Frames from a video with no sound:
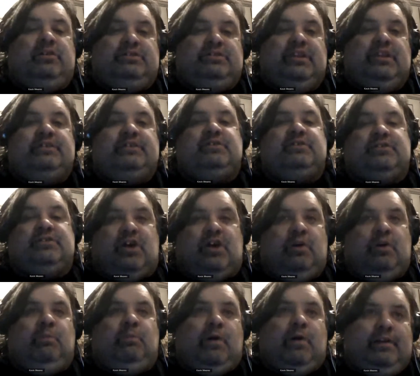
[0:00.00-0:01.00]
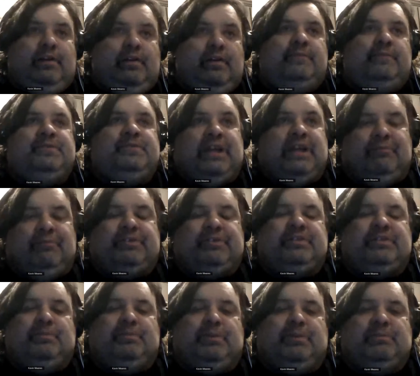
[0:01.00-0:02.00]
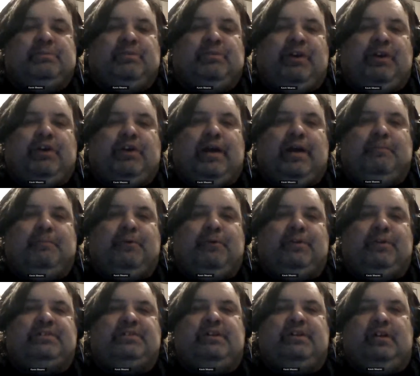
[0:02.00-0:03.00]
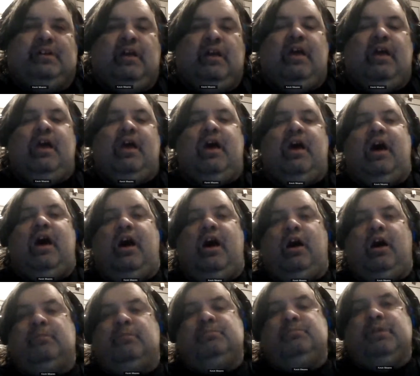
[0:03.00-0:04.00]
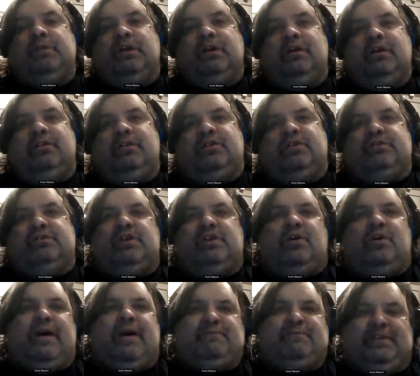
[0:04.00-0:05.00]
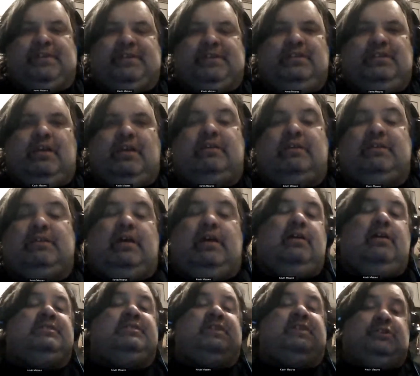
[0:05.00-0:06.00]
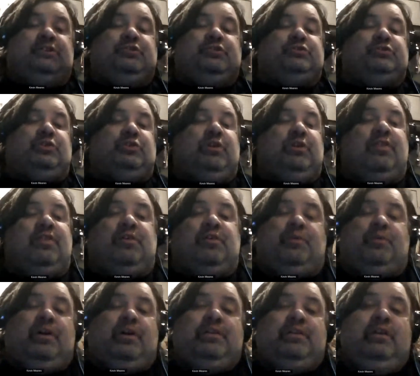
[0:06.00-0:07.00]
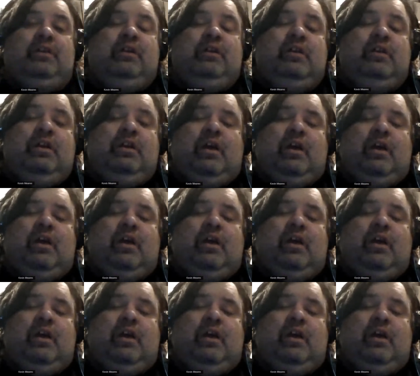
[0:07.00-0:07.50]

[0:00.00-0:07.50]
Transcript: hallucinations are one of several symptoms of ergot poisoning. there's no evidence. Seizures are another one,